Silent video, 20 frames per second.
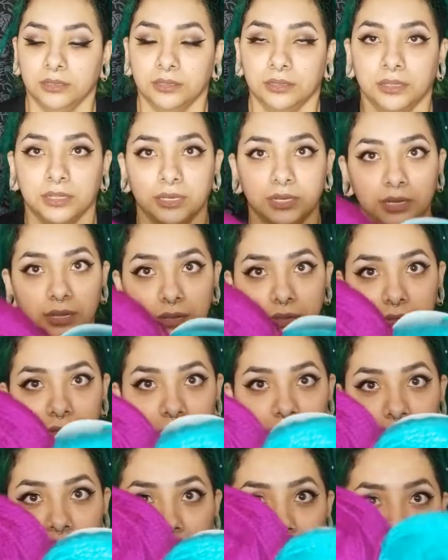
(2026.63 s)
And yeah.
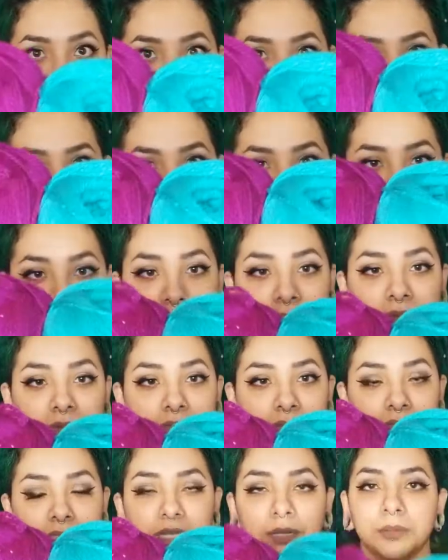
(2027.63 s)

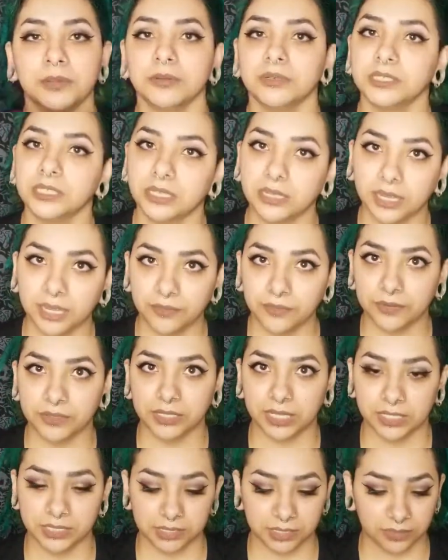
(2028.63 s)
And tell me what y'all ate for
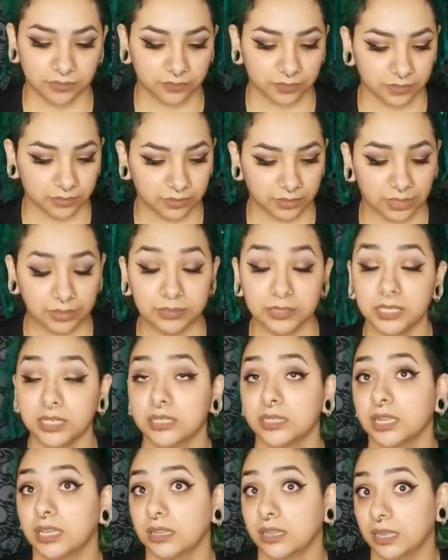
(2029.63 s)
Thanksgiving. I tell
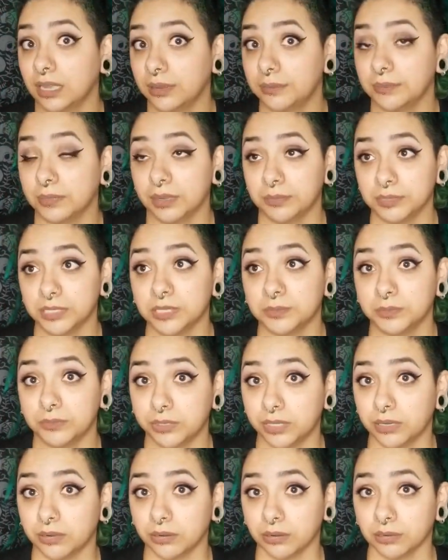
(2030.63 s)
y'all, I'm a spooky
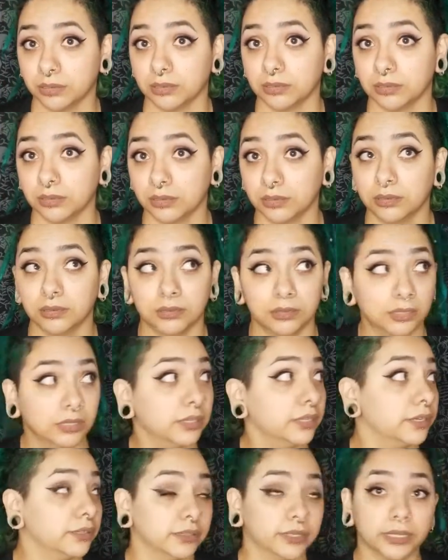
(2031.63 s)
girl,
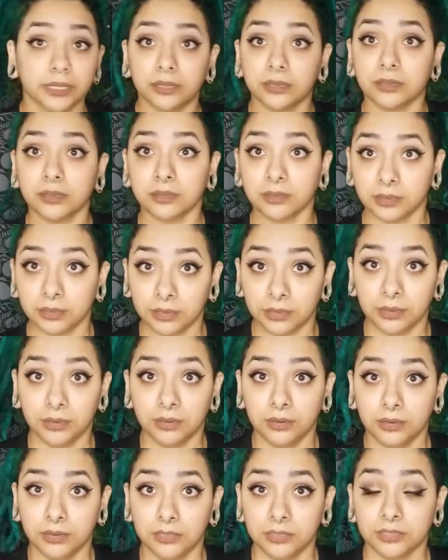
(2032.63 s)
clearly.
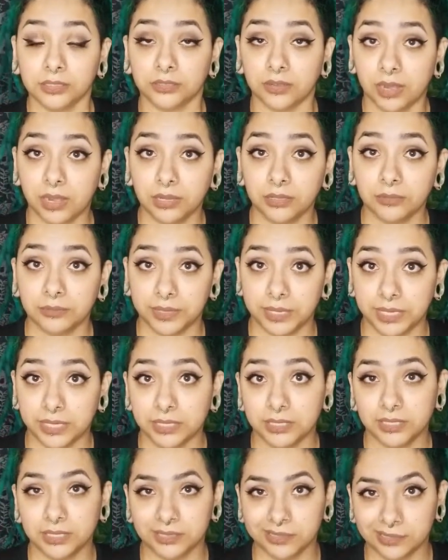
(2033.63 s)
So Halloween
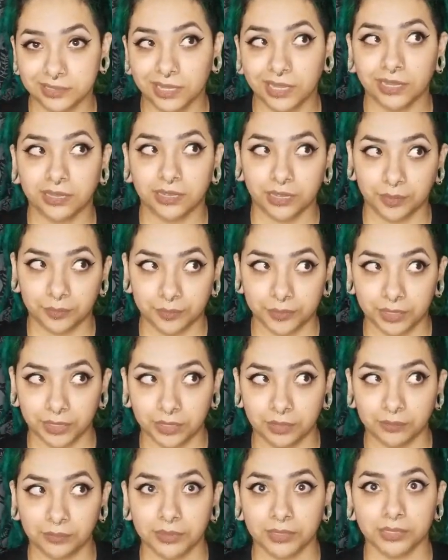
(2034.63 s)
is like up there,
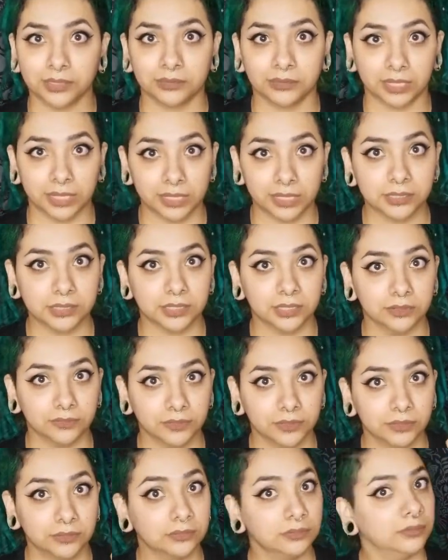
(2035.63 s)
but
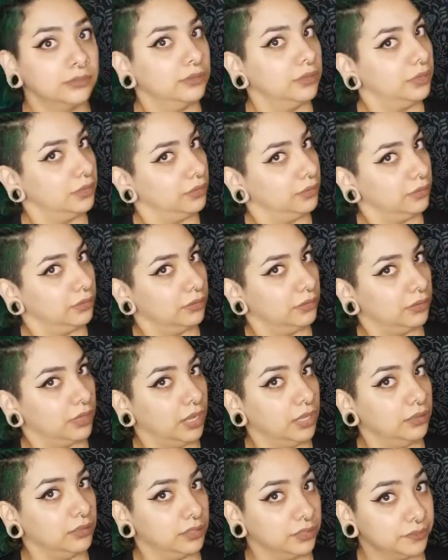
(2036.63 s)
Thanksgiving, I
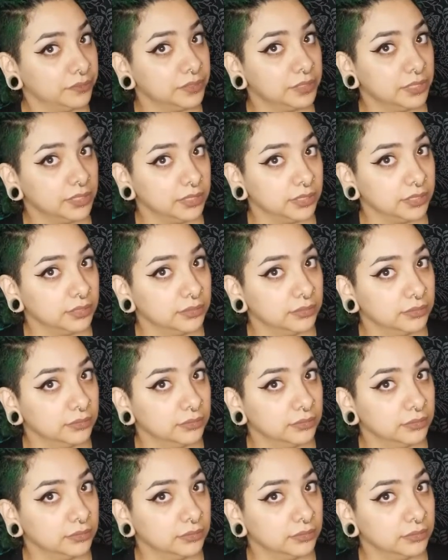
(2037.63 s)
love to eat.